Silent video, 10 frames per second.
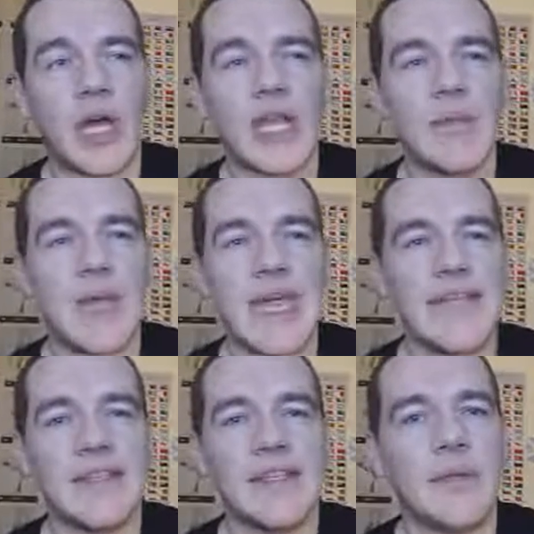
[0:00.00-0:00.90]
so I had about
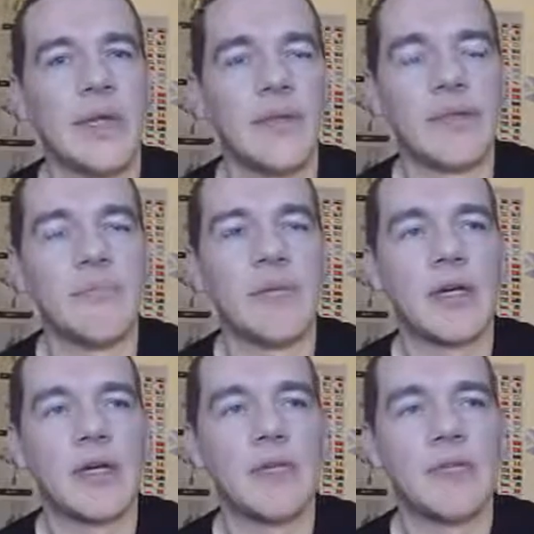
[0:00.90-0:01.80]
80 dwellers in
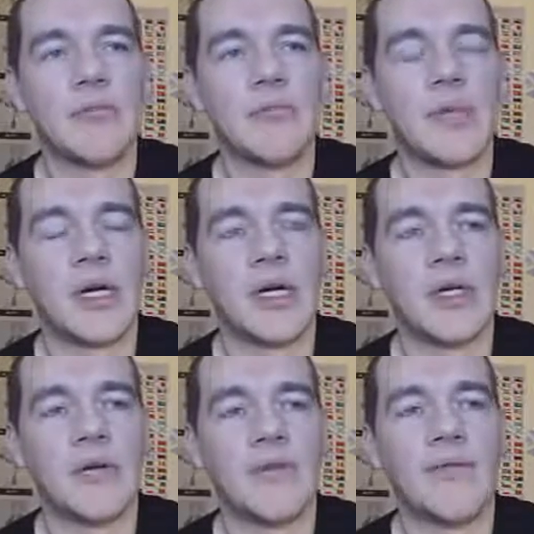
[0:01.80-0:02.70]
my
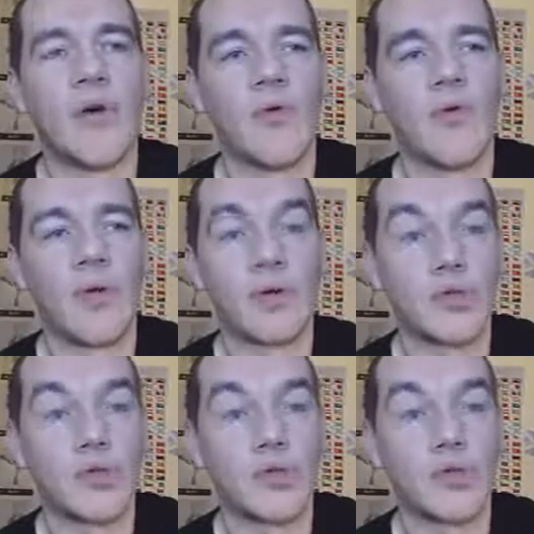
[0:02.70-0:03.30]
my vault.